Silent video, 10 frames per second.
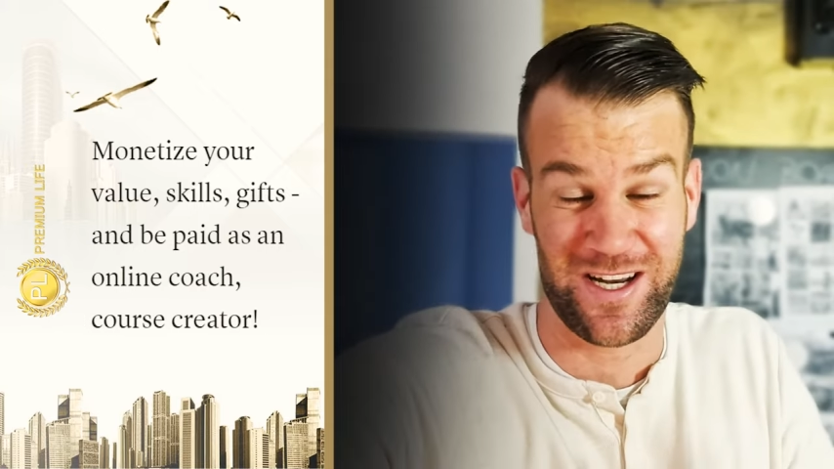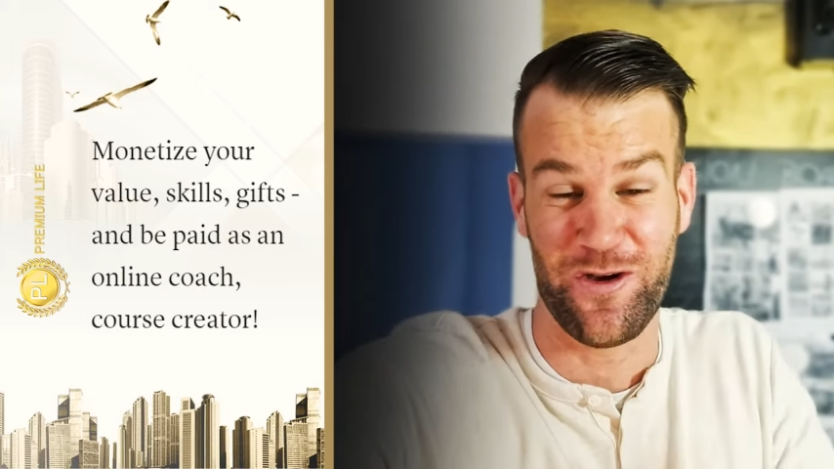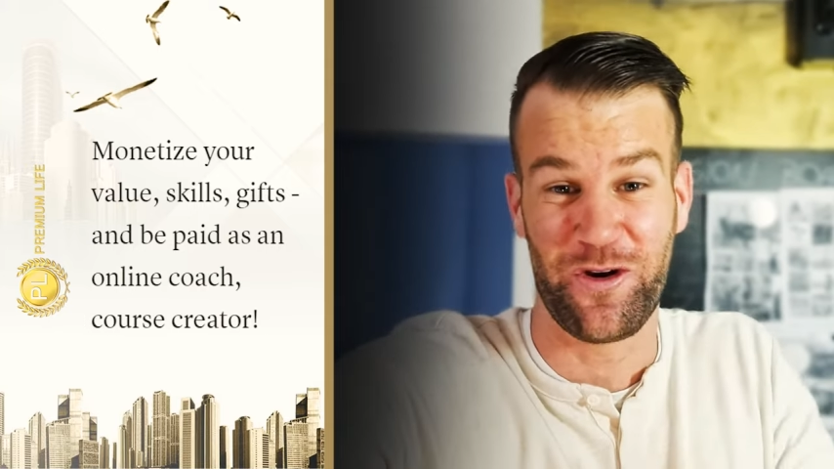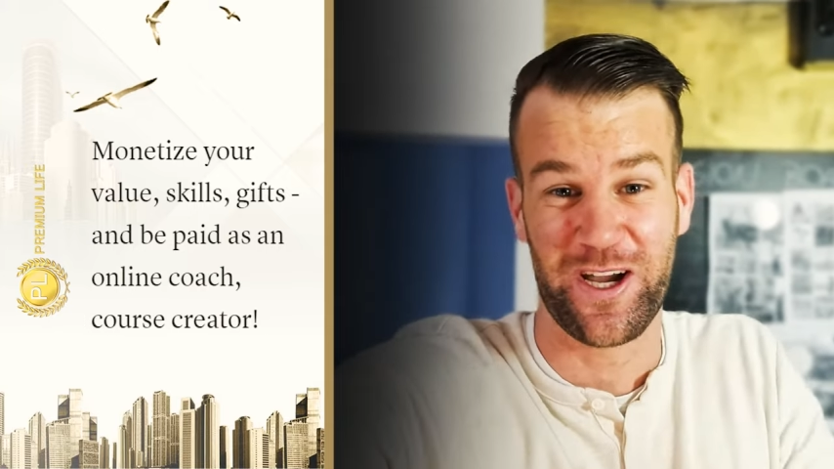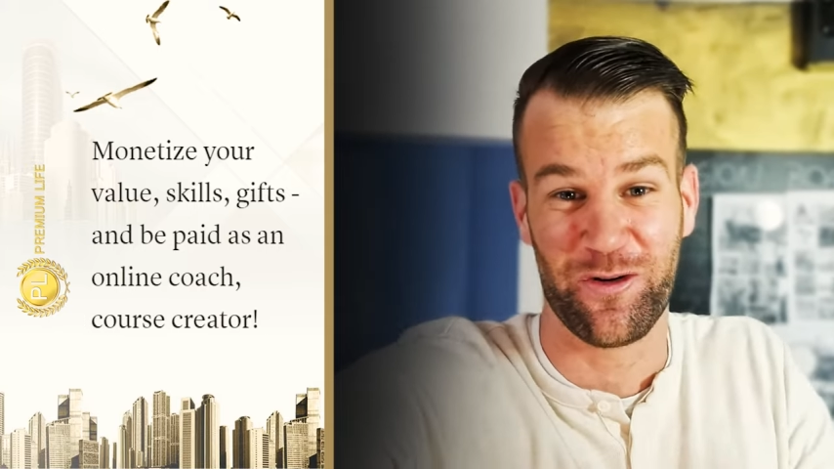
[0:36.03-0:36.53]
and
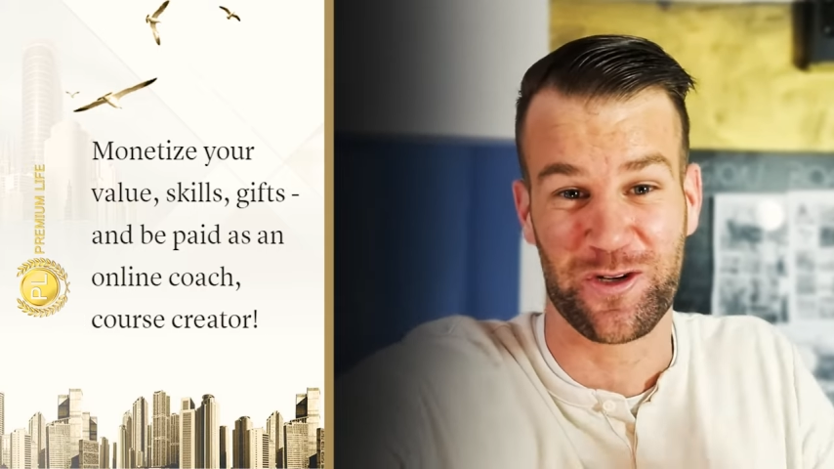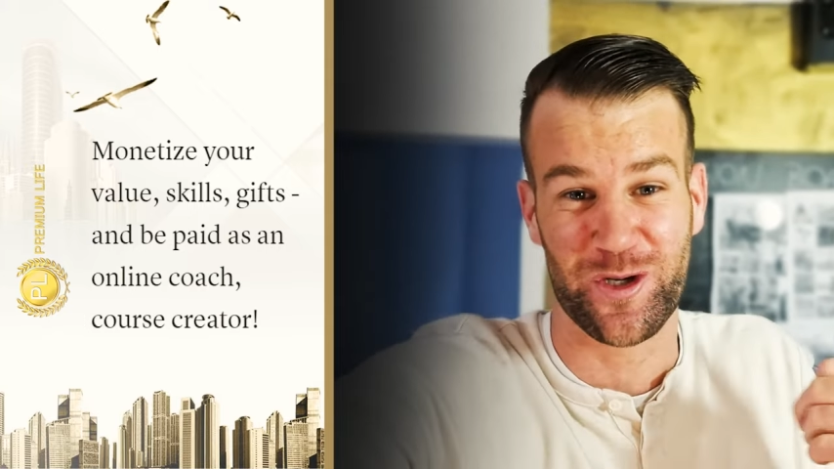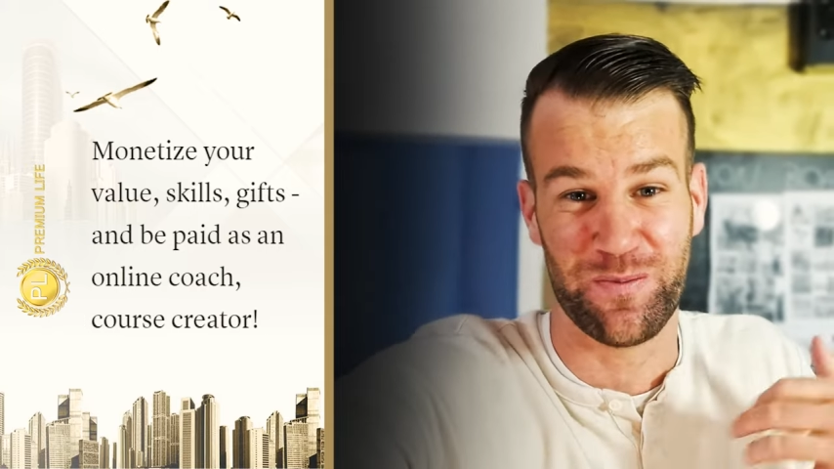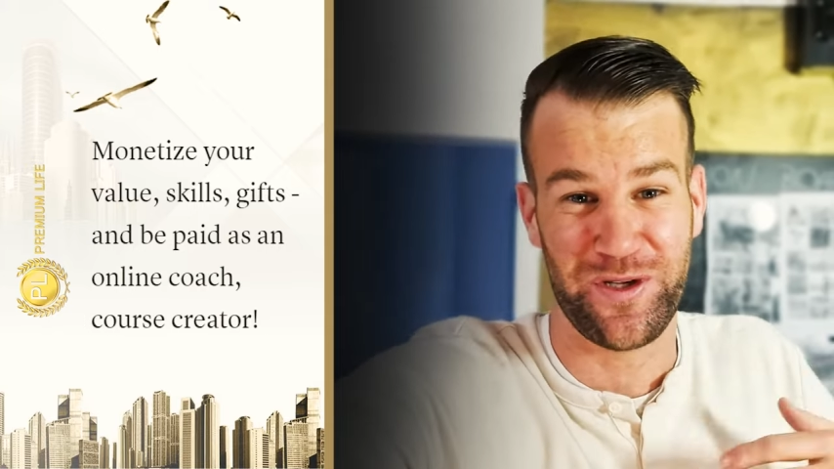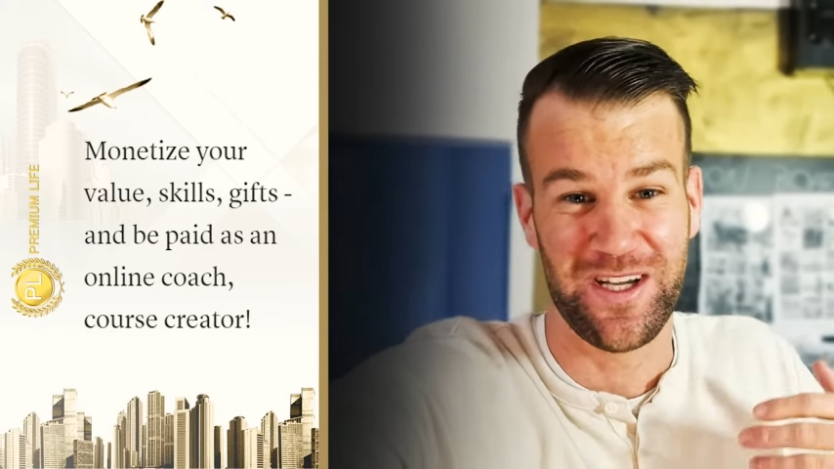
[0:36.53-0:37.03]
you can
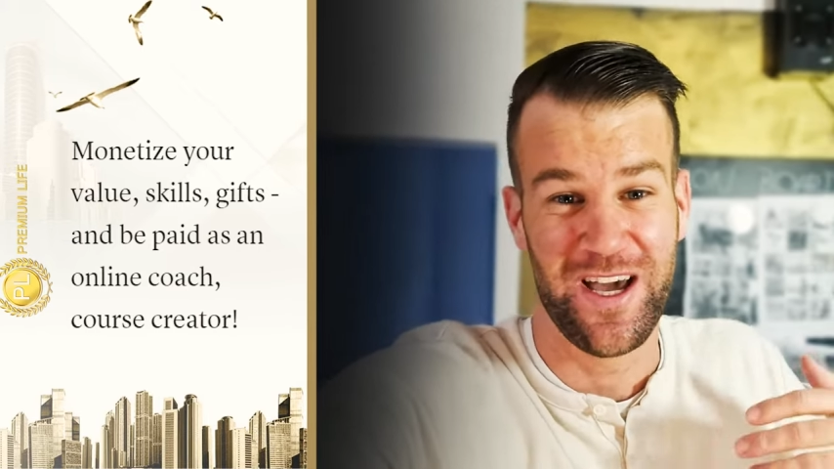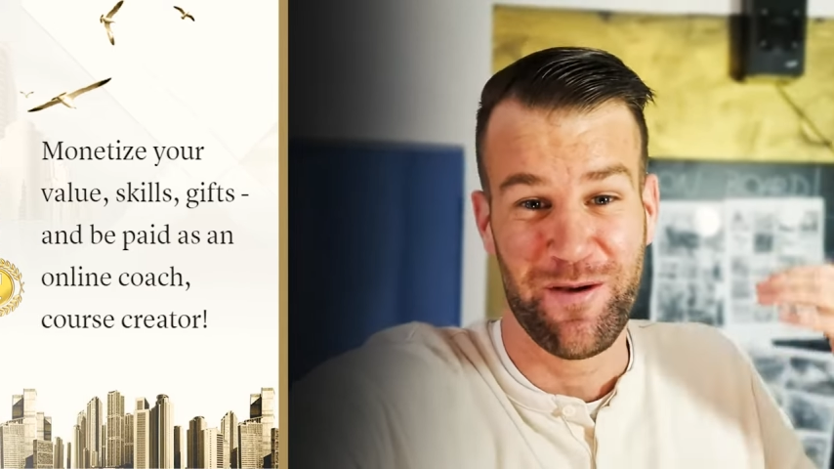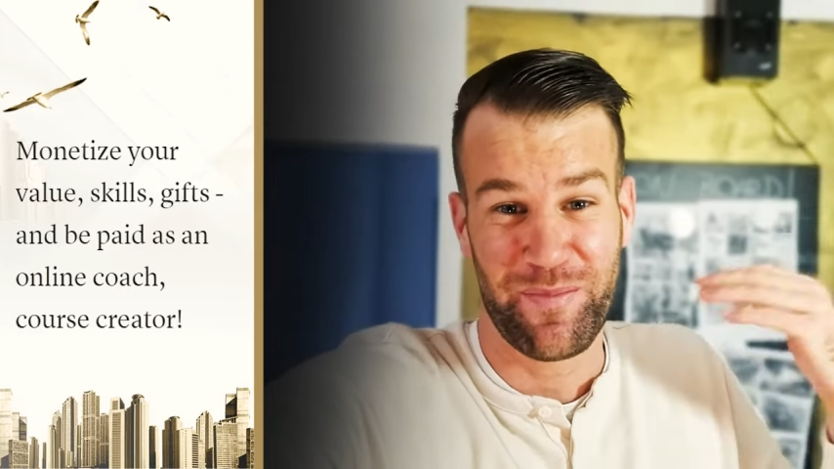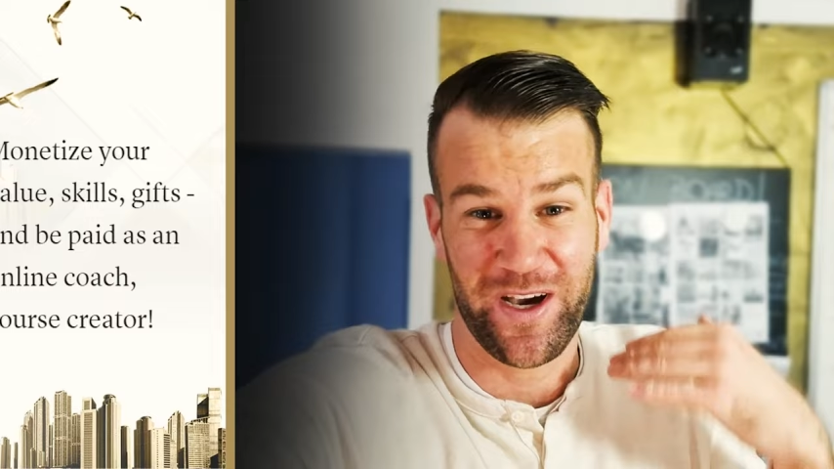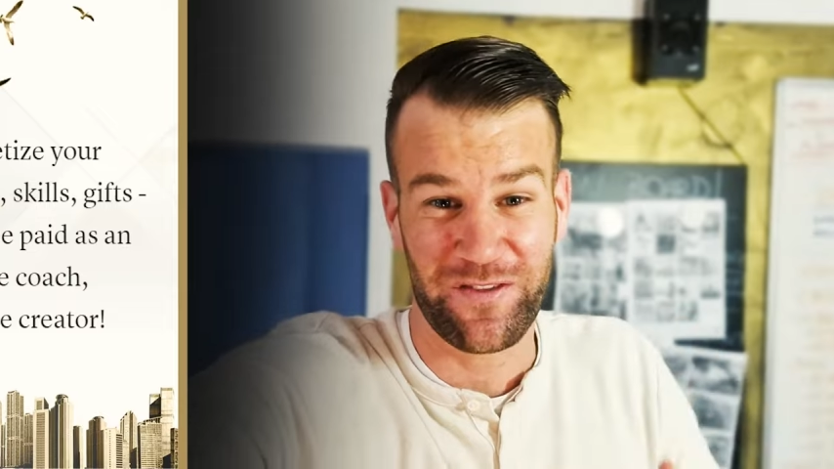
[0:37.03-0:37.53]
also be
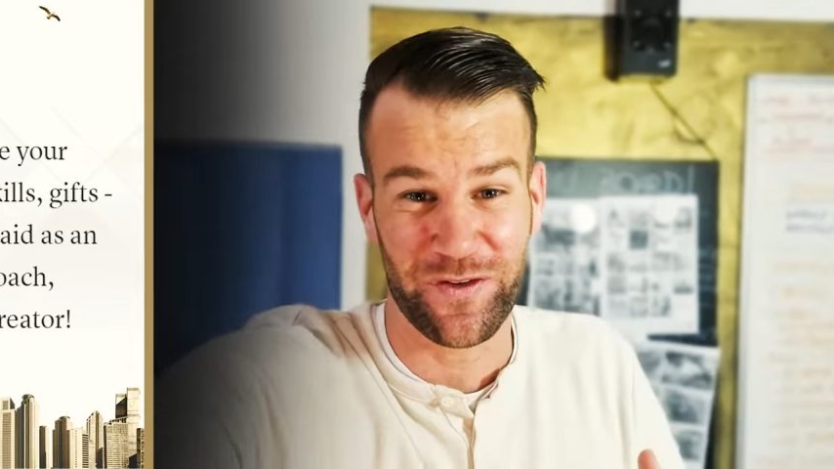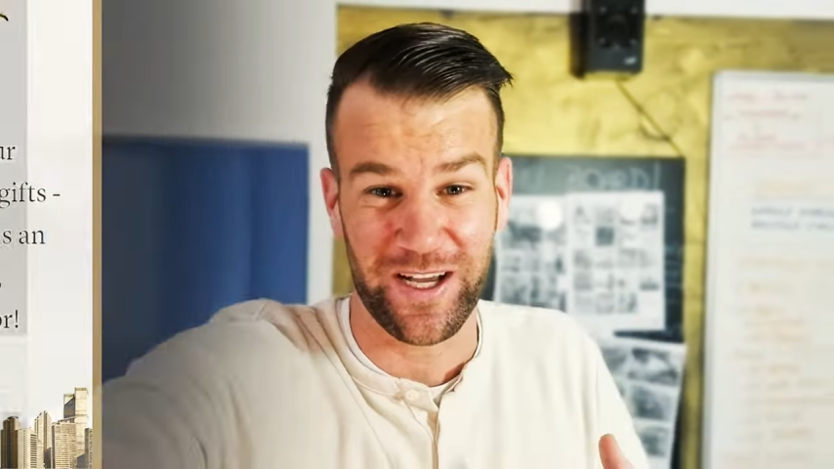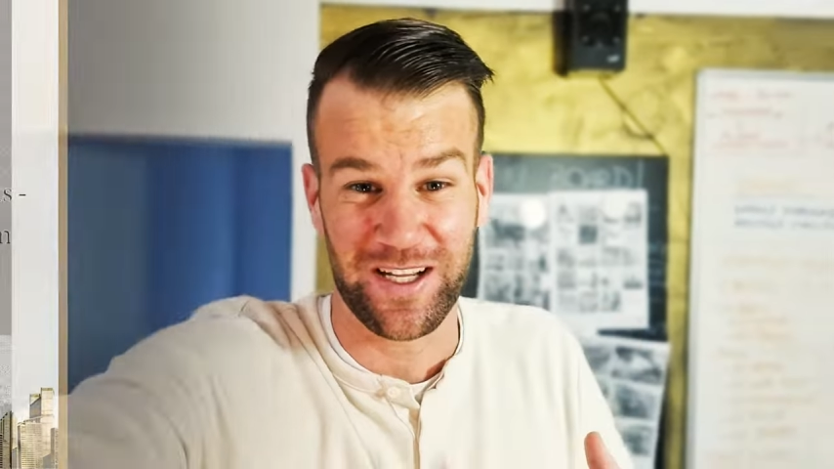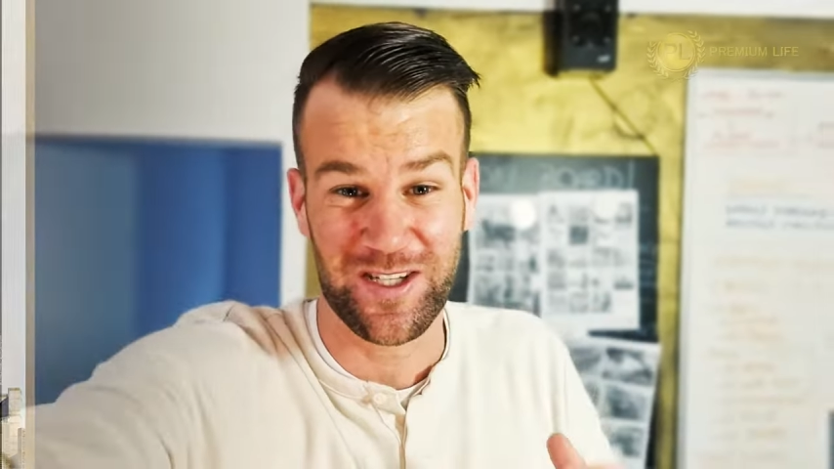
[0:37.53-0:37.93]
paid for that.